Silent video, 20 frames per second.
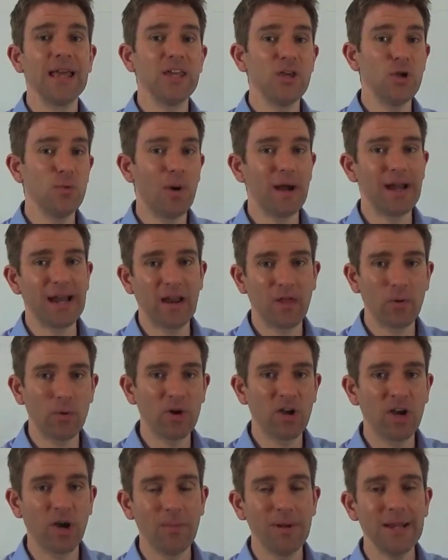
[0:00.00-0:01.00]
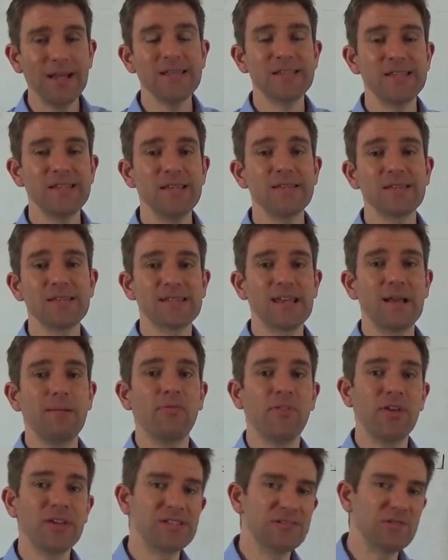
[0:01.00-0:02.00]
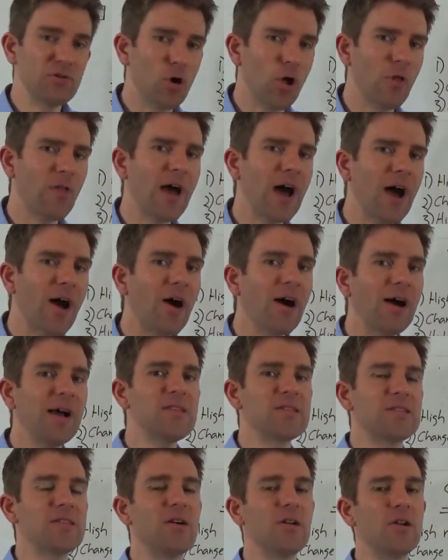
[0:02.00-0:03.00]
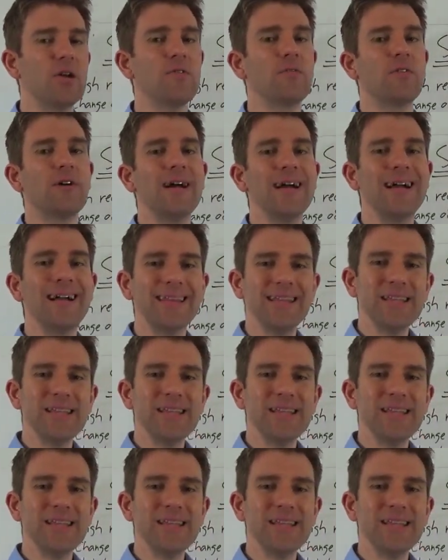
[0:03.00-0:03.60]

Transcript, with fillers: You might get another one coming in, sees the same things. You've got that high turnover.